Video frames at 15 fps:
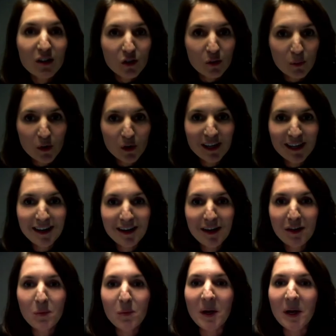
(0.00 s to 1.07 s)
To put it in
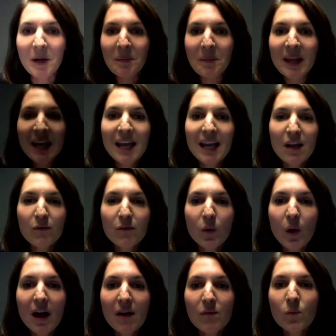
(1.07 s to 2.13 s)
another way, if you
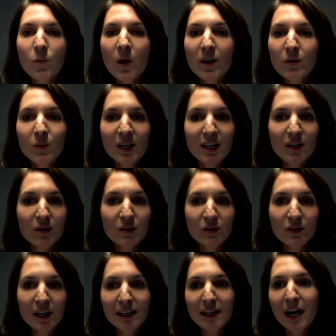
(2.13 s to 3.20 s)
have one radio
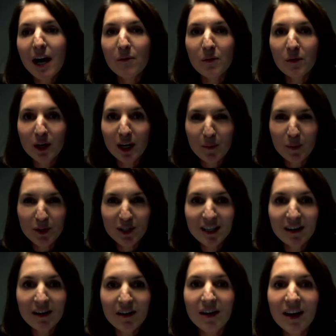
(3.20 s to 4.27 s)
cell covering a
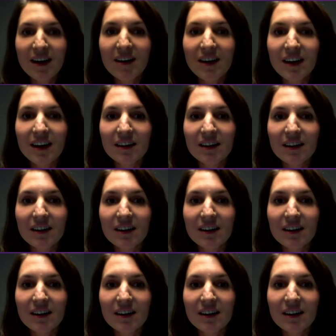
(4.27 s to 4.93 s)
particular area